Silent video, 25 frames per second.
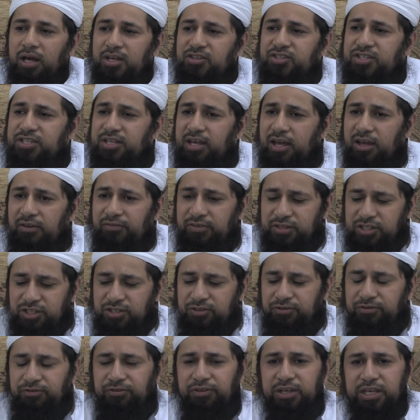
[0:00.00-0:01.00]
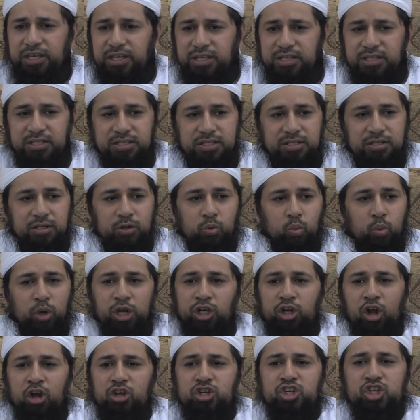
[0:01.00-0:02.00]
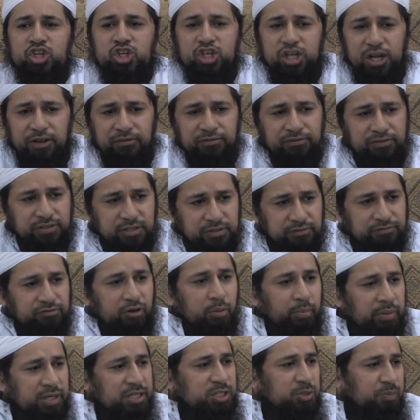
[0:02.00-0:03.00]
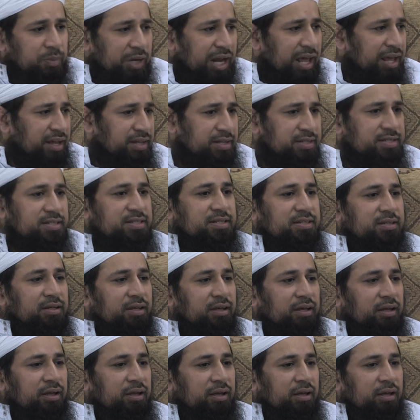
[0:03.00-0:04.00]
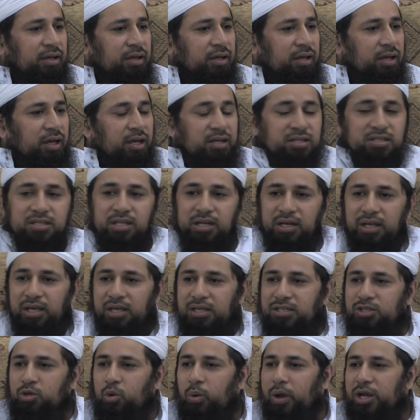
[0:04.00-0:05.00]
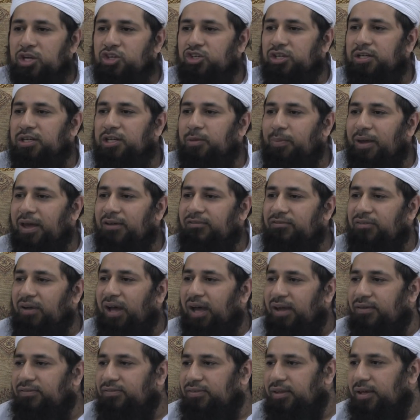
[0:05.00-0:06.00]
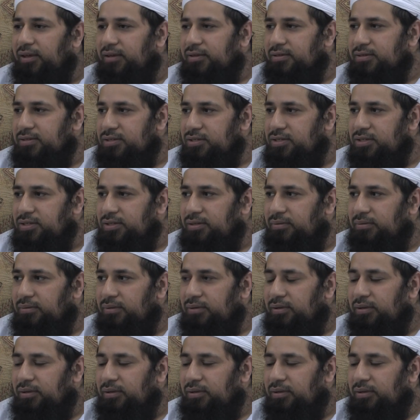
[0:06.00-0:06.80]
A servant's feet will not shift from his place until he is questioned about five things.